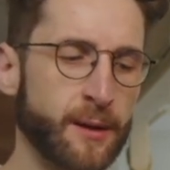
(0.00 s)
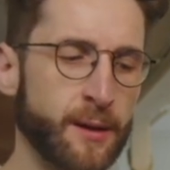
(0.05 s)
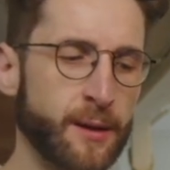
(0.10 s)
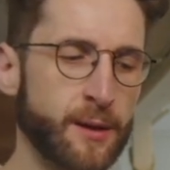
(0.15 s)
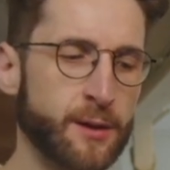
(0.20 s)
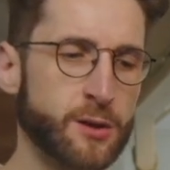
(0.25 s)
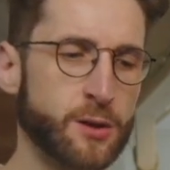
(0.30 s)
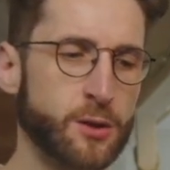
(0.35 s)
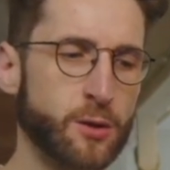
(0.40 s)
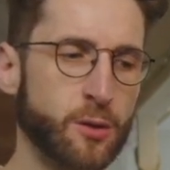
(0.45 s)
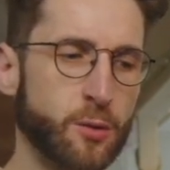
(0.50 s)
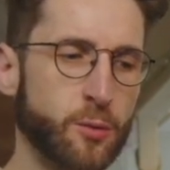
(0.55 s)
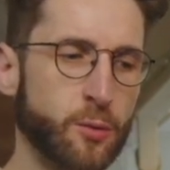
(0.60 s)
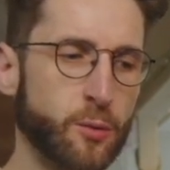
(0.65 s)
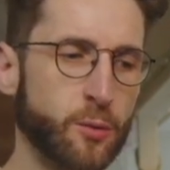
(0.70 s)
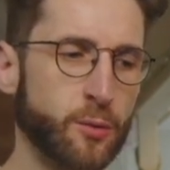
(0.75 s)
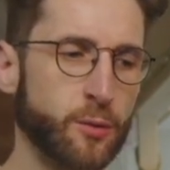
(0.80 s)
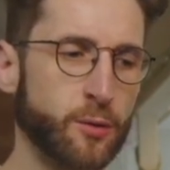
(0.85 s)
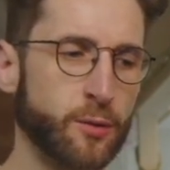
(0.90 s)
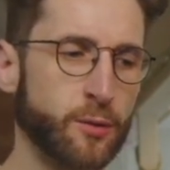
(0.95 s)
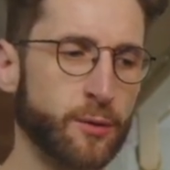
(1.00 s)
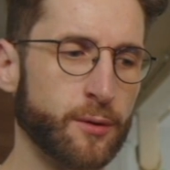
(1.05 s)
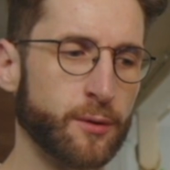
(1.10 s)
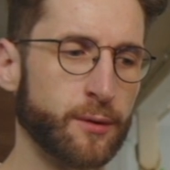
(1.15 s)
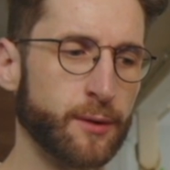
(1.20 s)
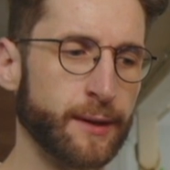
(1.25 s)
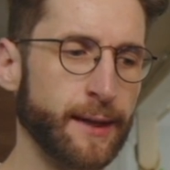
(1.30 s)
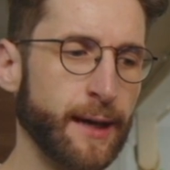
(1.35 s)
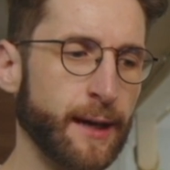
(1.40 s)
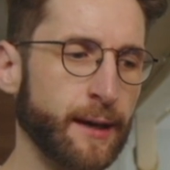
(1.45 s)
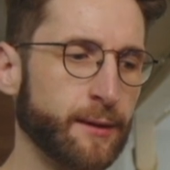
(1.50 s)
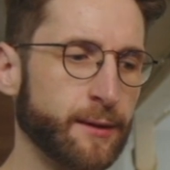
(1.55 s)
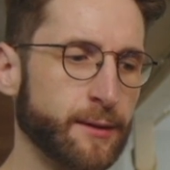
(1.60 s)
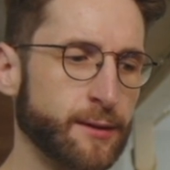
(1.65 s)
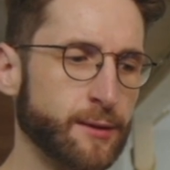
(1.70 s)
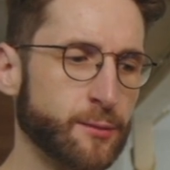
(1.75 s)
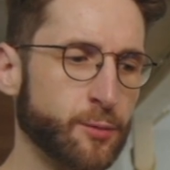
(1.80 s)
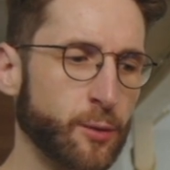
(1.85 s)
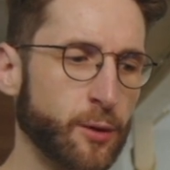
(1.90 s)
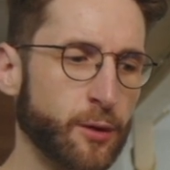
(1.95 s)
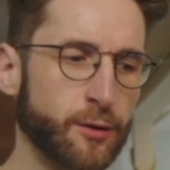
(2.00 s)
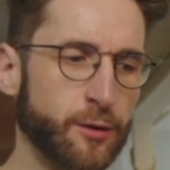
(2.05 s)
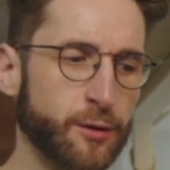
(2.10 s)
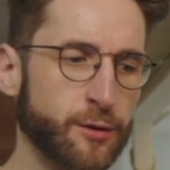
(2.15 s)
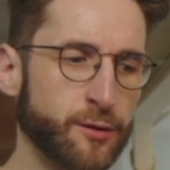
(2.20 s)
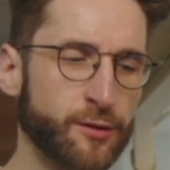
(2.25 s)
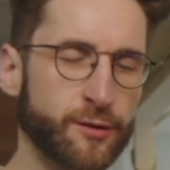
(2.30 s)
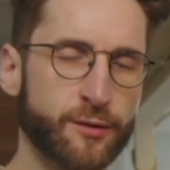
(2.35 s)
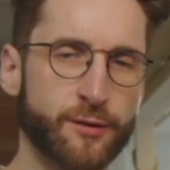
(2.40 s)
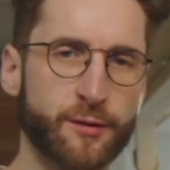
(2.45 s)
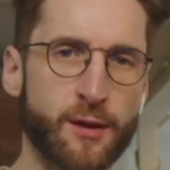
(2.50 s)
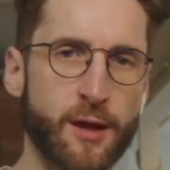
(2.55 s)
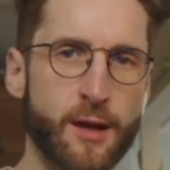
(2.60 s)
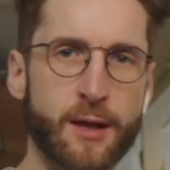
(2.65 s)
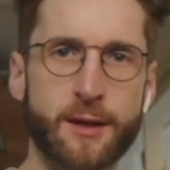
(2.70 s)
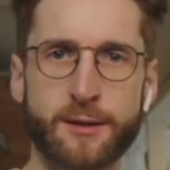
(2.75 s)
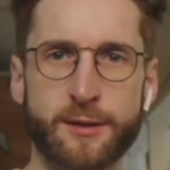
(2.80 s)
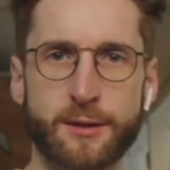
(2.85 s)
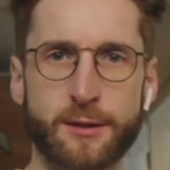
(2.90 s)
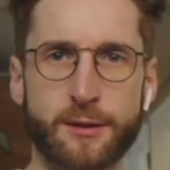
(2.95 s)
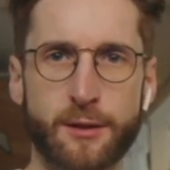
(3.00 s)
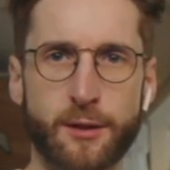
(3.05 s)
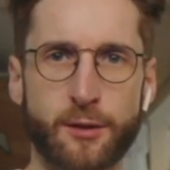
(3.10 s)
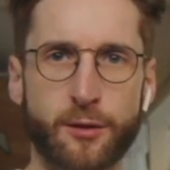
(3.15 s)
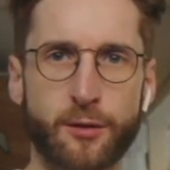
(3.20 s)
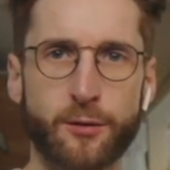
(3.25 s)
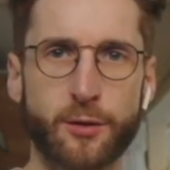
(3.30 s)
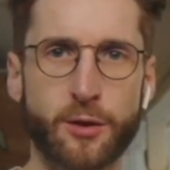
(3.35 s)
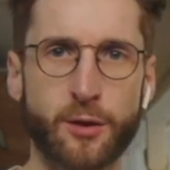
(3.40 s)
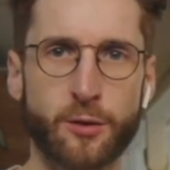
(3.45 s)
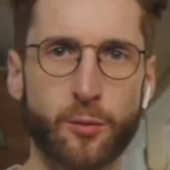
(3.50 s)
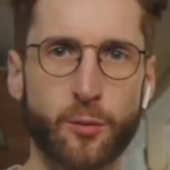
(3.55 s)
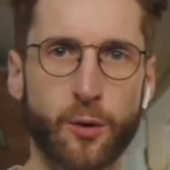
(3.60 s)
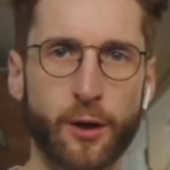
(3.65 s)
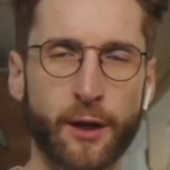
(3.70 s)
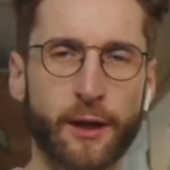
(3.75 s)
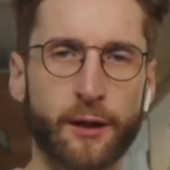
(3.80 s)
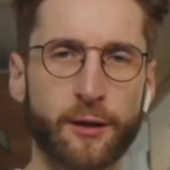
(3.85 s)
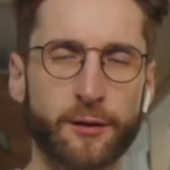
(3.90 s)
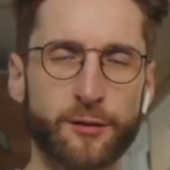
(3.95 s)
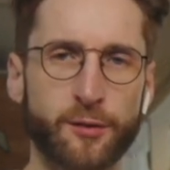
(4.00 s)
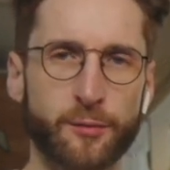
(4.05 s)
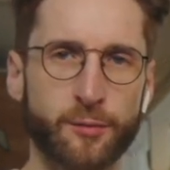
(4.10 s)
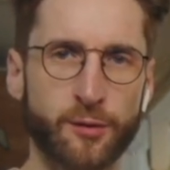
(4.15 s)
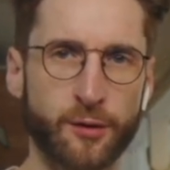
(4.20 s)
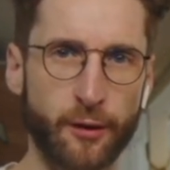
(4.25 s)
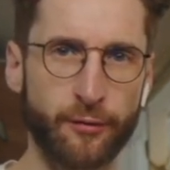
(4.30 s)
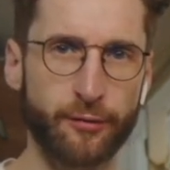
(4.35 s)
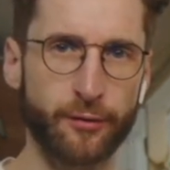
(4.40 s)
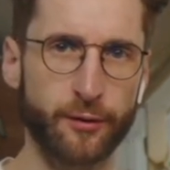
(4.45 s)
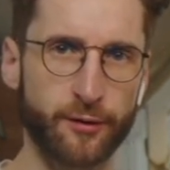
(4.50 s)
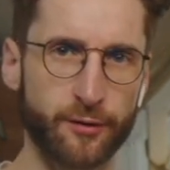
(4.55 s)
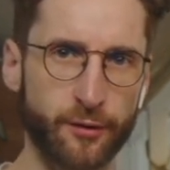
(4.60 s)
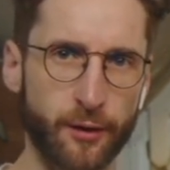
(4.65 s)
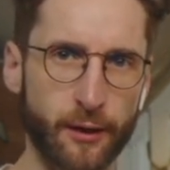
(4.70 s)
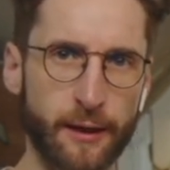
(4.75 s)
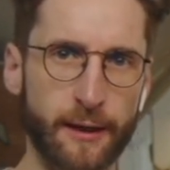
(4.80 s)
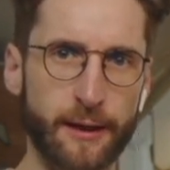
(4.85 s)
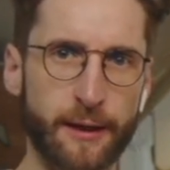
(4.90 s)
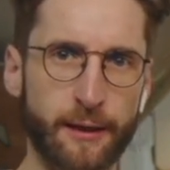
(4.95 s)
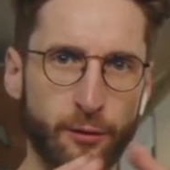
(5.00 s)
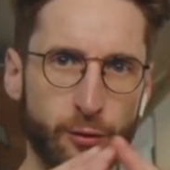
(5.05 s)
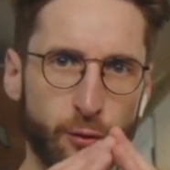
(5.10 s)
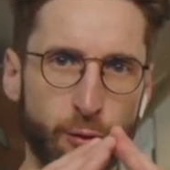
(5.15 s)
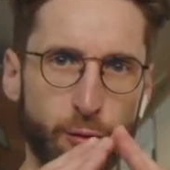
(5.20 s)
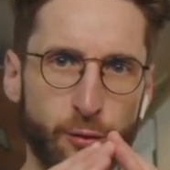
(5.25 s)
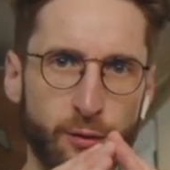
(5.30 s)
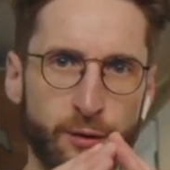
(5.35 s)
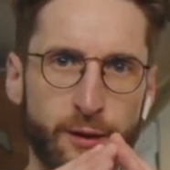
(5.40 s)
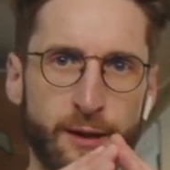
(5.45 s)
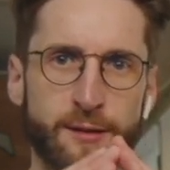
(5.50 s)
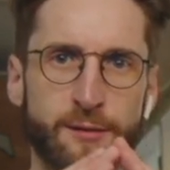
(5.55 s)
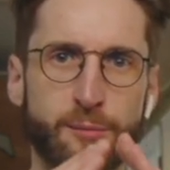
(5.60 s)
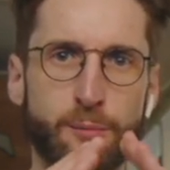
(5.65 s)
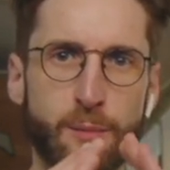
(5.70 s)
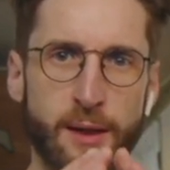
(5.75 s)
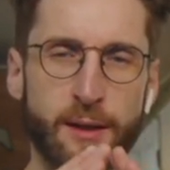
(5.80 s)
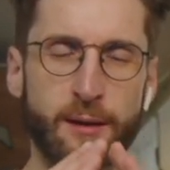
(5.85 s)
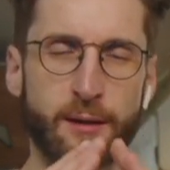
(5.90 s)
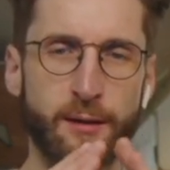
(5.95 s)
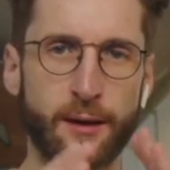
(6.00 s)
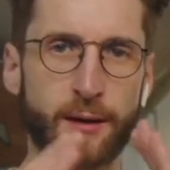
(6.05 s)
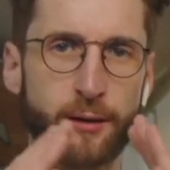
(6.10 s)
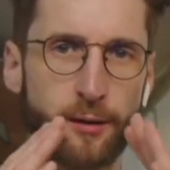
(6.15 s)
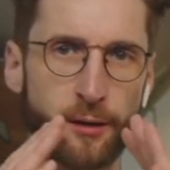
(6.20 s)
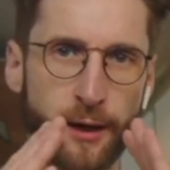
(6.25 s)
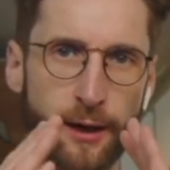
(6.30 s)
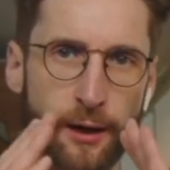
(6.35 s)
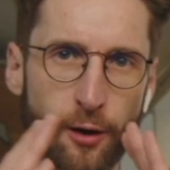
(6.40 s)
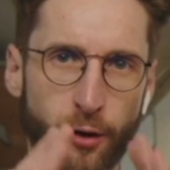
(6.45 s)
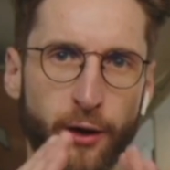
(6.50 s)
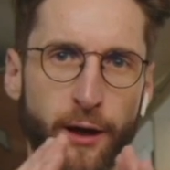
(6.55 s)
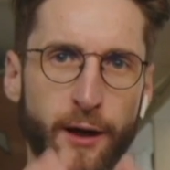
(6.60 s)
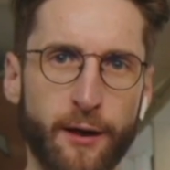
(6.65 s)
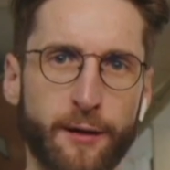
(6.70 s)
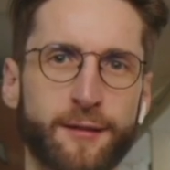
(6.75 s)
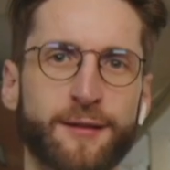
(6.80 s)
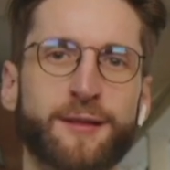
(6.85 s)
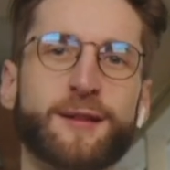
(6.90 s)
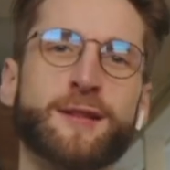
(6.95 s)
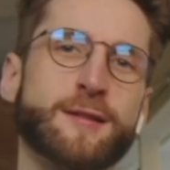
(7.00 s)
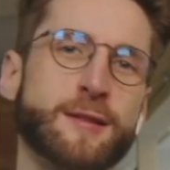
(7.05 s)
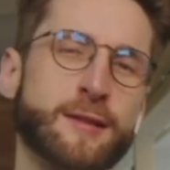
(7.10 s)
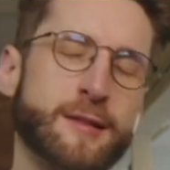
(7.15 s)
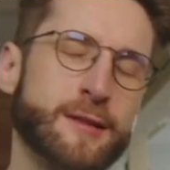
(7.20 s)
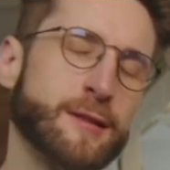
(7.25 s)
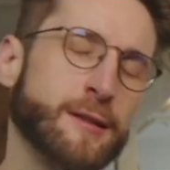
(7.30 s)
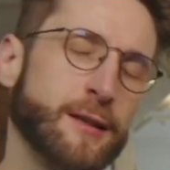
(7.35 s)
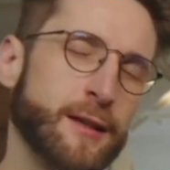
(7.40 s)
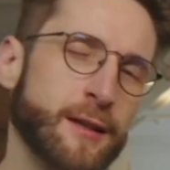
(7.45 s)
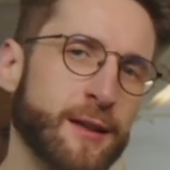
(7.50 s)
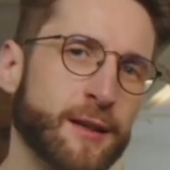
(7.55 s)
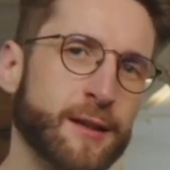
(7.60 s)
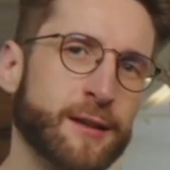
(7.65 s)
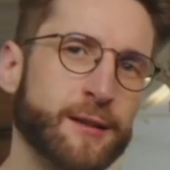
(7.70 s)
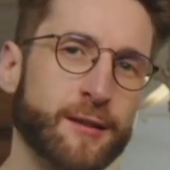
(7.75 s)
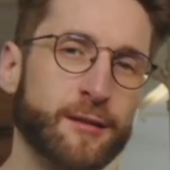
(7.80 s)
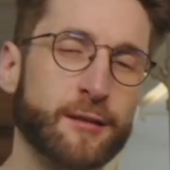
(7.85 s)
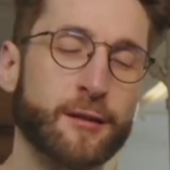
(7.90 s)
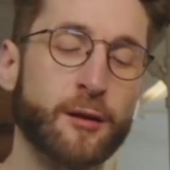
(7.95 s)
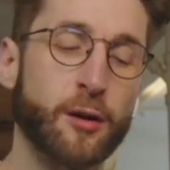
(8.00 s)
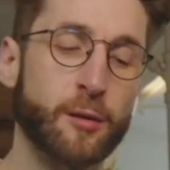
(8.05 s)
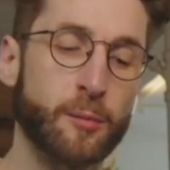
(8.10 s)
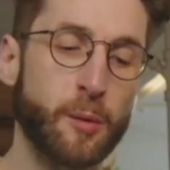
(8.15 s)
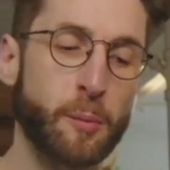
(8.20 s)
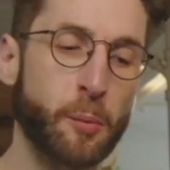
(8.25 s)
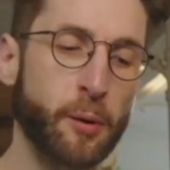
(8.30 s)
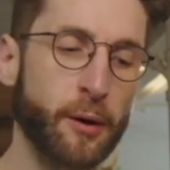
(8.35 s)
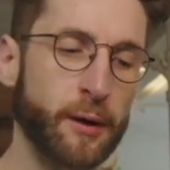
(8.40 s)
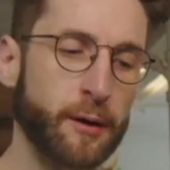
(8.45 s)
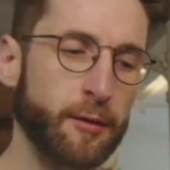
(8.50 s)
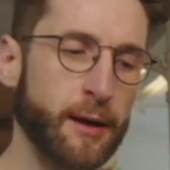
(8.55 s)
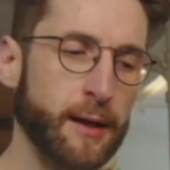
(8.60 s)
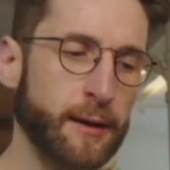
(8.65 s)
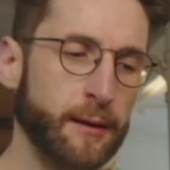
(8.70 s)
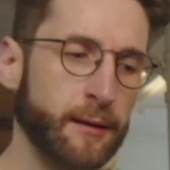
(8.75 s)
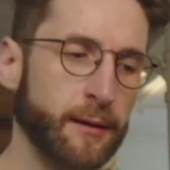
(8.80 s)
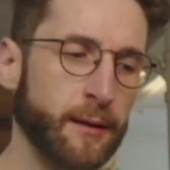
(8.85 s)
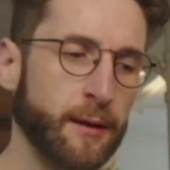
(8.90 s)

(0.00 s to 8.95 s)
So yeah, this is one of those things, you're working on some stuff and suddenly two things meet and you're like, okay, this is going to be pretty great.